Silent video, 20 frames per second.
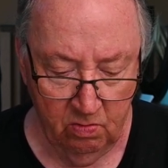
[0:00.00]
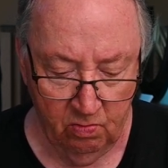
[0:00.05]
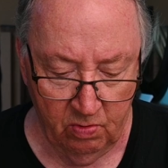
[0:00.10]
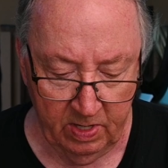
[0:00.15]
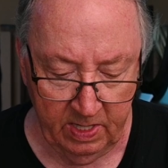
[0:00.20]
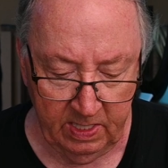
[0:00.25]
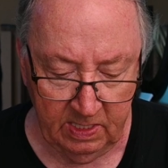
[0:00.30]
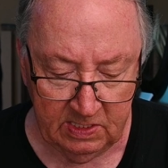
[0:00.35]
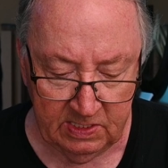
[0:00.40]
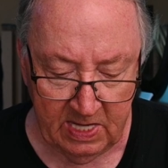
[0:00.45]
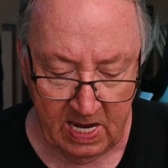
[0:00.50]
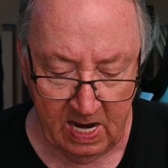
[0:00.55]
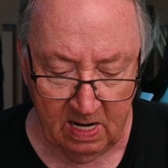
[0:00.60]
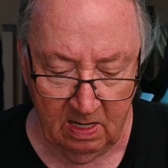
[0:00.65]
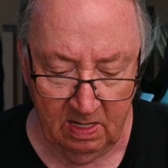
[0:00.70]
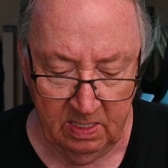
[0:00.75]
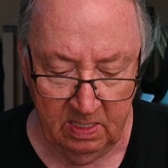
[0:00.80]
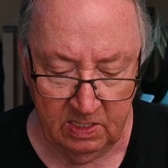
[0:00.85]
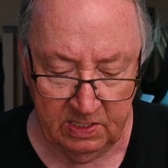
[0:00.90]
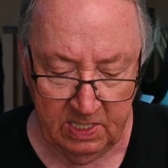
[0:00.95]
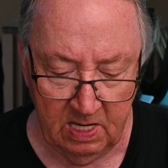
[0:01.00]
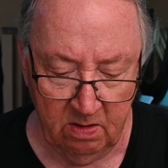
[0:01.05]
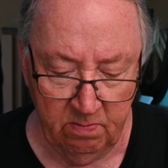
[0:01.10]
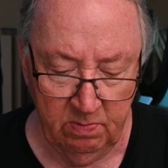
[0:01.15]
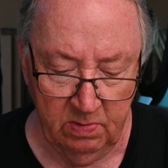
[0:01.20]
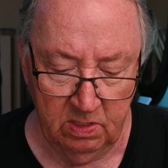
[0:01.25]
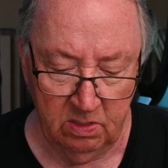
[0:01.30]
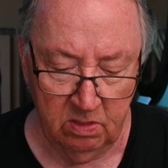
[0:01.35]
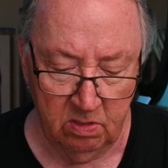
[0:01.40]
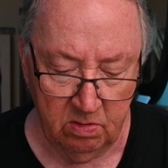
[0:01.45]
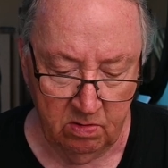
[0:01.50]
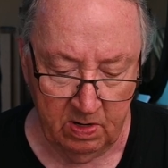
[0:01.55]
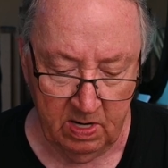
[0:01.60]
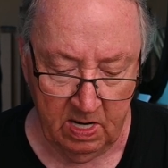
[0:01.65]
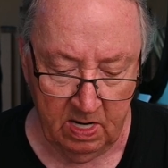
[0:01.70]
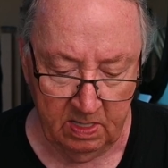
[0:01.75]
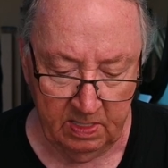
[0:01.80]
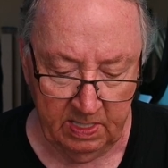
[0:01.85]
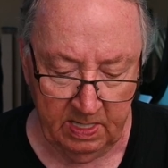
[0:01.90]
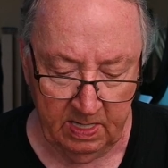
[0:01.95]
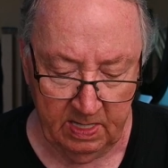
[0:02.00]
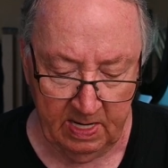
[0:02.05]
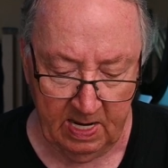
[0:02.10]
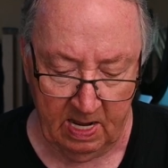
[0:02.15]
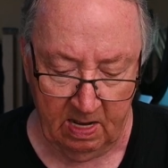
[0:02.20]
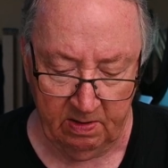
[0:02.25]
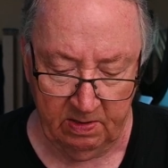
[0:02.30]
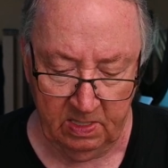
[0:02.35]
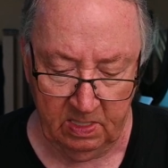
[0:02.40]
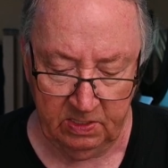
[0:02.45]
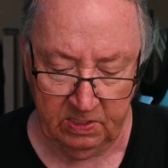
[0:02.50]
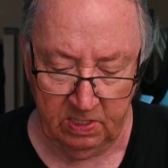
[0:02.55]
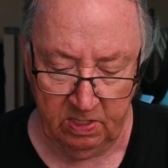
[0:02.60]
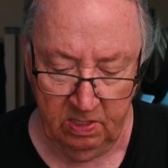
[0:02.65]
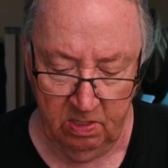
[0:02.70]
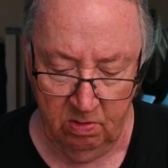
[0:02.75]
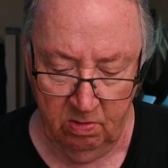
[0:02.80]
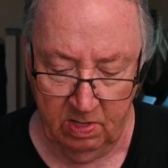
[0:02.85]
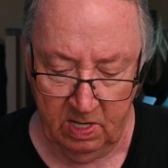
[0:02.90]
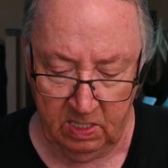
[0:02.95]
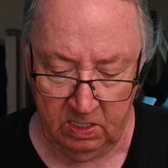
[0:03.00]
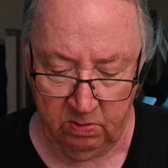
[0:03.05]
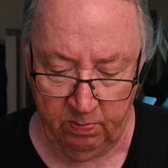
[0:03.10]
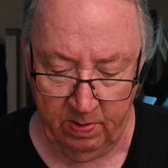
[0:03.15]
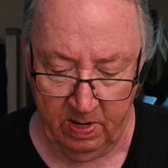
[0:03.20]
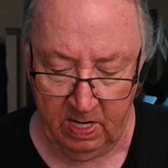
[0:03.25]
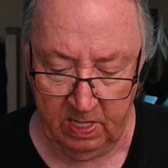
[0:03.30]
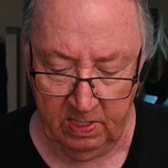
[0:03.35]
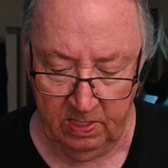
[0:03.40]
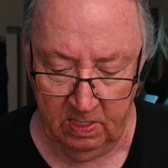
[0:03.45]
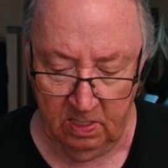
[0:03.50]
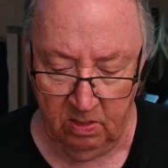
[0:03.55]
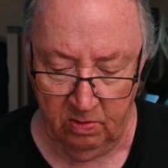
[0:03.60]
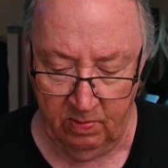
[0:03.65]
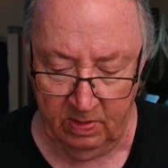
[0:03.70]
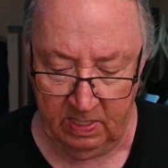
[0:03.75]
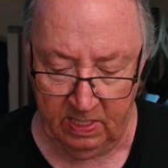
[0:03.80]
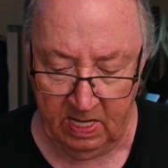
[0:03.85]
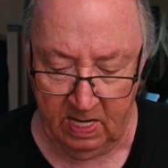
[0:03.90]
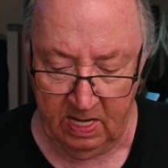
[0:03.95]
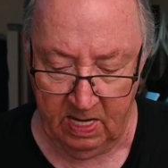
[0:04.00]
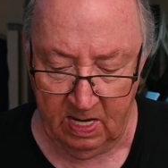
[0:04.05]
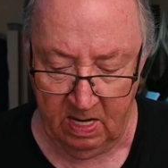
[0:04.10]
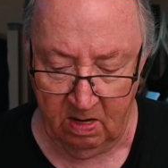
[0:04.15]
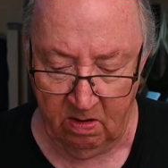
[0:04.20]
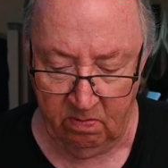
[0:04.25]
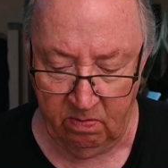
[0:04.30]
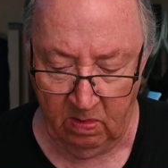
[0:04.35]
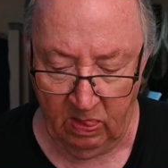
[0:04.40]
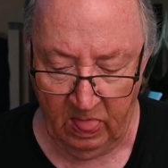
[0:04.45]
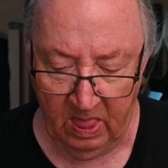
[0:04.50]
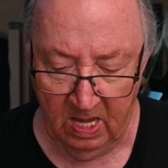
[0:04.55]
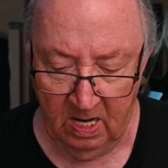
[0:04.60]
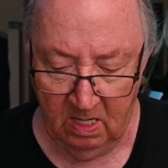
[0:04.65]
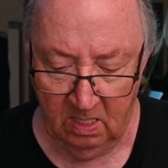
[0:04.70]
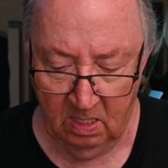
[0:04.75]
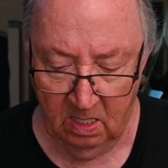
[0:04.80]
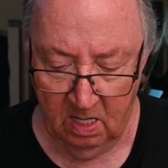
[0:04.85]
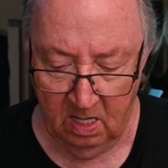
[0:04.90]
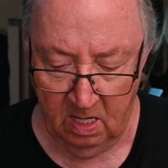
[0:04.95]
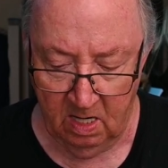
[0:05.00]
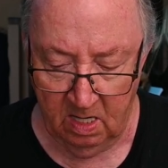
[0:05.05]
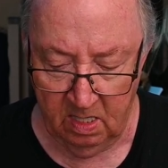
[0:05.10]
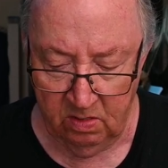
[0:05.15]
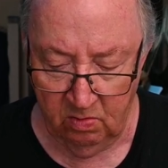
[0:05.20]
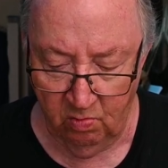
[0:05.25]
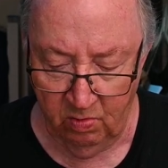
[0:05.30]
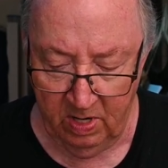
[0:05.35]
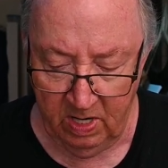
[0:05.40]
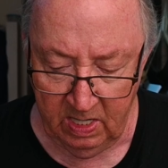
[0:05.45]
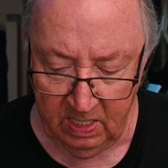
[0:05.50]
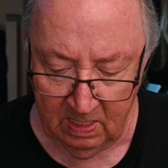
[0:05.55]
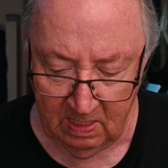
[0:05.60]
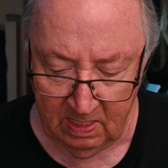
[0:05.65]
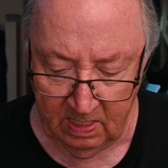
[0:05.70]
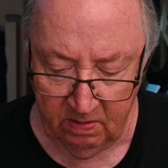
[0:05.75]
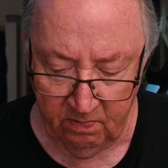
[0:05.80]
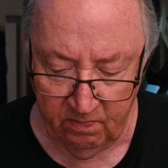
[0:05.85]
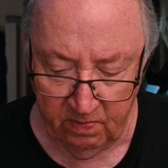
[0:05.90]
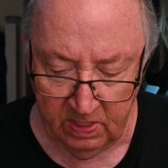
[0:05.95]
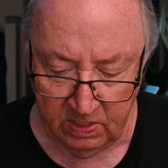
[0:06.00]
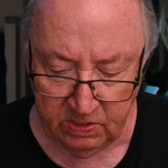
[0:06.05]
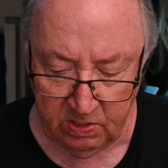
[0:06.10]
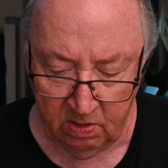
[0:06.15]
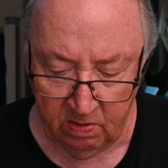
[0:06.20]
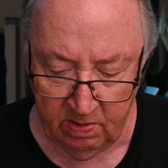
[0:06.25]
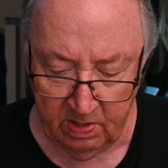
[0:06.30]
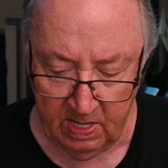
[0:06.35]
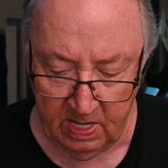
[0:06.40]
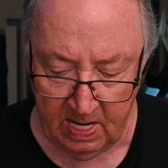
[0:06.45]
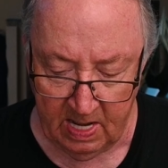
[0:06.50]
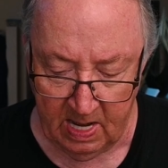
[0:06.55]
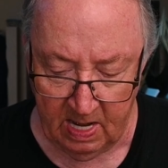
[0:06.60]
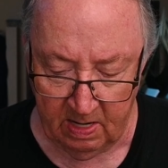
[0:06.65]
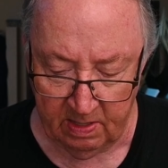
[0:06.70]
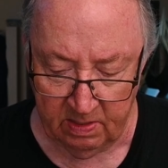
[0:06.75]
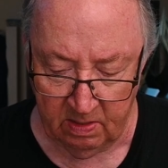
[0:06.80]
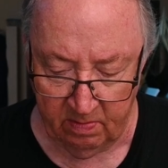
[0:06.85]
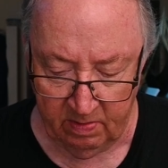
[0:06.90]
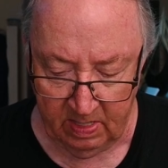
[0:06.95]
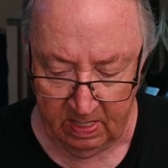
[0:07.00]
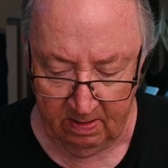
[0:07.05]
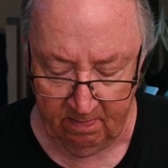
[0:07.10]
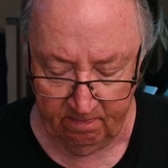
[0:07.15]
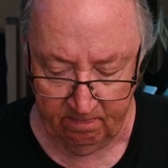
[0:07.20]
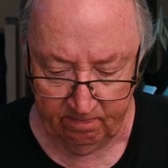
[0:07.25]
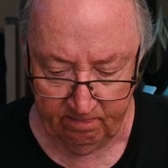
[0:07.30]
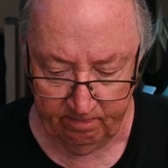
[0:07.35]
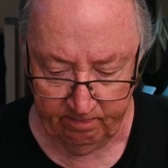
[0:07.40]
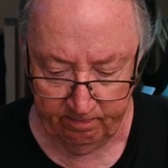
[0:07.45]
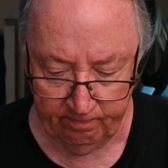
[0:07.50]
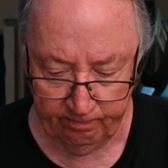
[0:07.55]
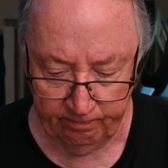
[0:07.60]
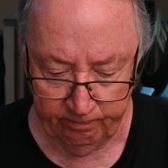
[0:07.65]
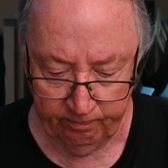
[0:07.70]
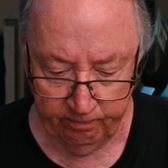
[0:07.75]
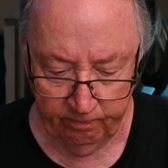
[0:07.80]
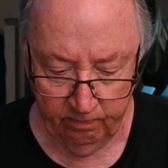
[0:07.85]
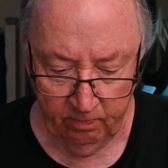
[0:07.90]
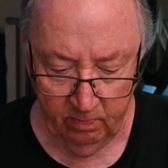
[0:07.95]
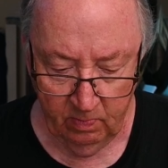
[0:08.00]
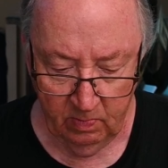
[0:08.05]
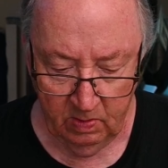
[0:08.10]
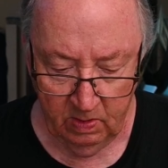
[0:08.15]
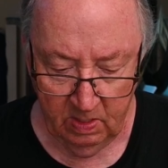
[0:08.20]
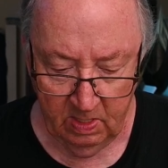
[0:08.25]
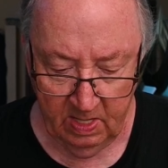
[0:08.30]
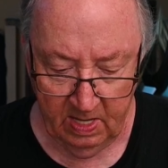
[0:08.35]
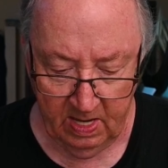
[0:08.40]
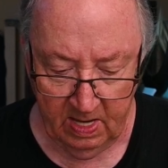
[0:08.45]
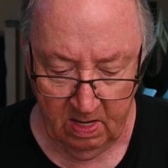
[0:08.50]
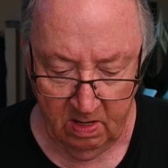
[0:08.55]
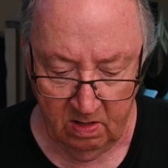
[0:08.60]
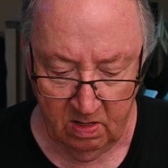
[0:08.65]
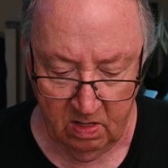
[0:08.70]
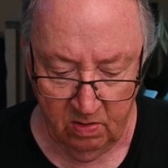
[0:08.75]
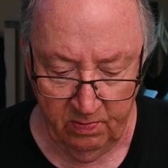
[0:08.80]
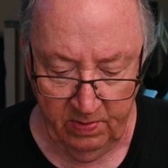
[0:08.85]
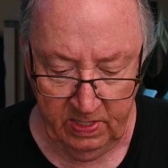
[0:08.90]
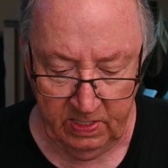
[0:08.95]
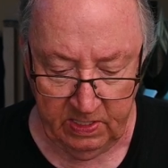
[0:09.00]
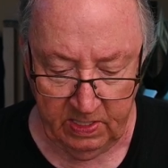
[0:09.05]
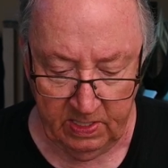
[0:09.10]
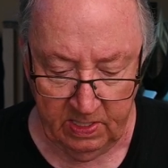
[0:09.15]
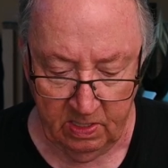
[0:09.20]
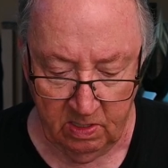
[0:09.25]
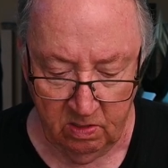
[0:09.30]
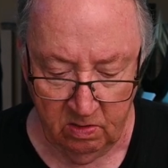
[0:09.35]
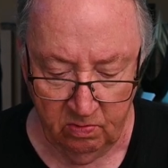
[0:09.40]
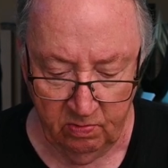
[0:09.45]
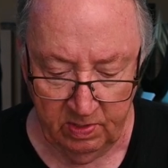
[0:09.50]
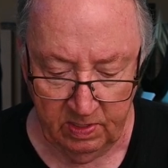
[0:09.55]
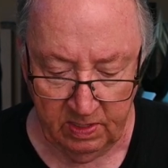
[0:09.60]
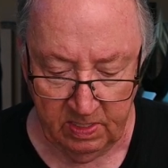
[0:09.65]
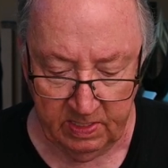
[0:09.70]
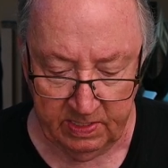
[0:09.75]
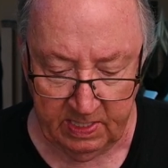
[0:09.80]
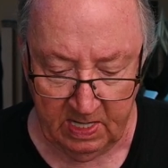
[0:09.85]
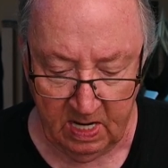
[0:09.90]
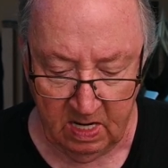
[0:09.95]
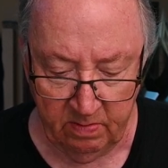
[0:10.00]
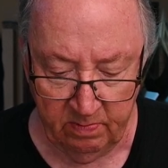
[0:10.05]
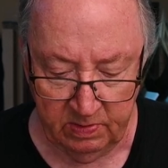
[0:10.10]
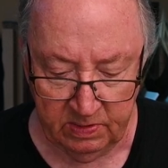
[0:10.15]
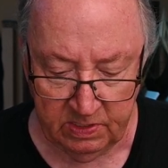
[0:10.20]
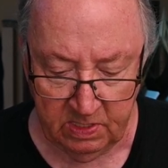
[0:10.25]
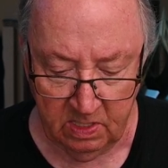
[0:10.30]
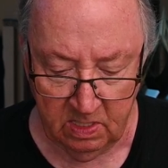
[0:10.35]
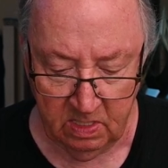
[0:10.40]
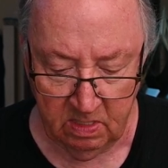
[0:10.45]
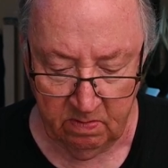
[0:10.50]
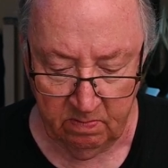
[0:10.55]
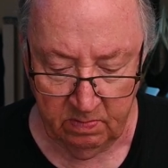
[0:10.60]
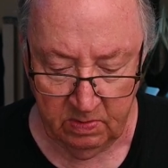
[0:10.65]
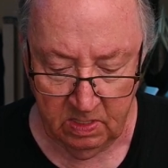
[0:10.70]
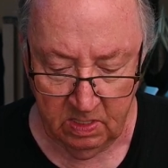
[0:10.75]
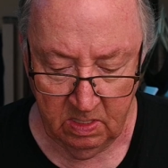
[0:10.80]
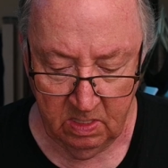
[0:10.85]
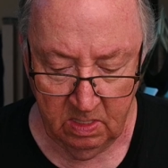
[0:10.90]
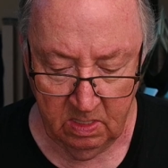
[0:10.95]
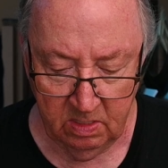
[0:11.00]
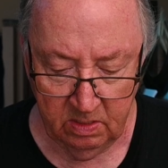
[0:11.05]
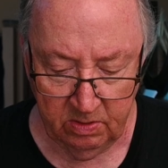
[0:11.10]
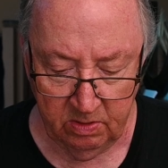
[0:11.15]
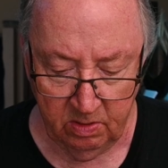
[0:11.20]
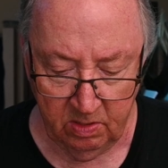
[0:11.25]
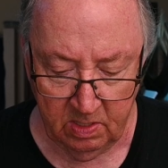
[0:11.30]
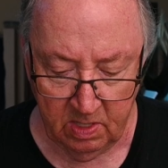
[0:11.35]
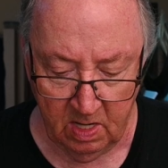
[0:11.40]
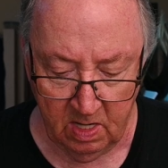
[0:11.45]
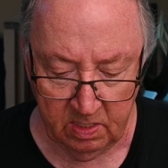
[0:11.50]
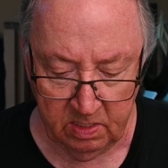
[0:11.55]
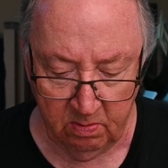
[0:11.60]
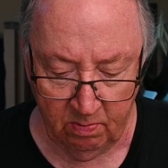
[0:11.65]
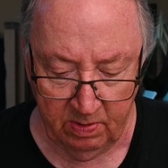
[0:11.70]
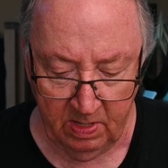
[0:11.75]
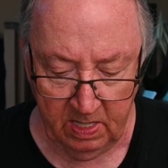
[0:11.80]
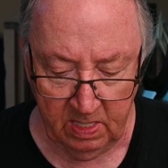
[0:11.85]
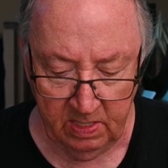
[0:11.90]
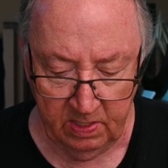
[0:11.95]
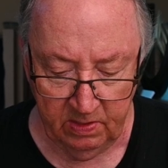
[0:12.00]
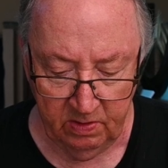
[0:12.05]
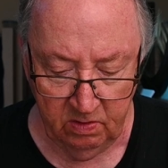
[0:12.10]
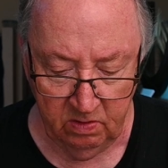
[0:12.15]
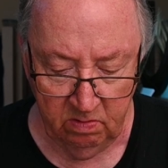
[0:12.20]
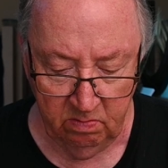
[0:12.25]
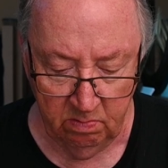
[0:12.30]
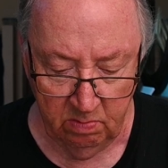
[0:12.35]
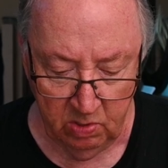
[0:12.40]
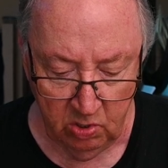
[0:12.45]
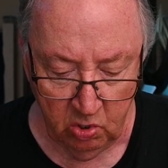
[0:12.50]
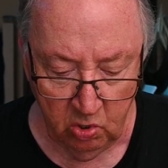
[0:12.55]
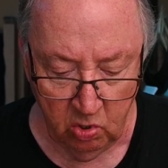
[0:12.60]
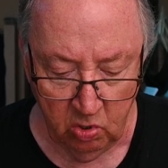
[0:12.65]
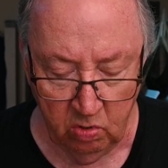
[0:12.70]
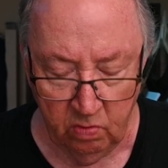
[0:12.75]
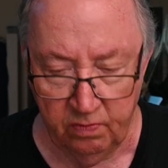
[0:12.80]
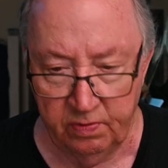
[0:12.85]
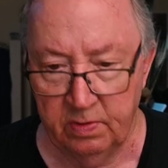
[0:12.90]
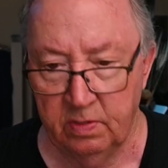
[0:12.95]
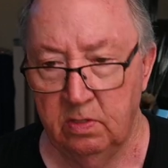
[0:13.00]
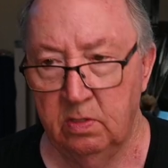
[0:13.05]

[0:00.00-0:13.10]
What exactly is that middle ground, and how does a new expat know when they have unwittingly ventured out of it? How are we to know when the time has come to contemplate a new move?